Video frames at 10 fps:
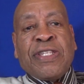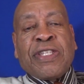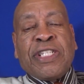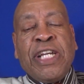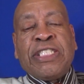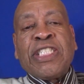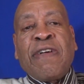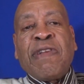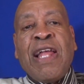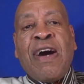the teachers
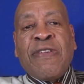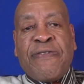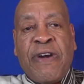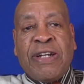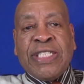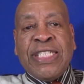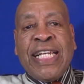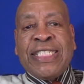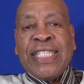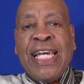of the law and the Pharisees,
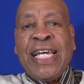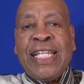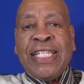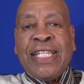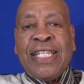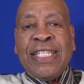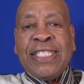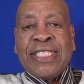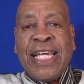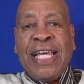they
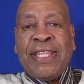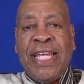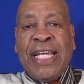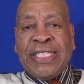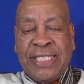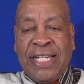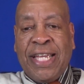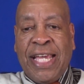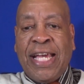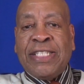said this
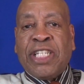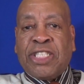again to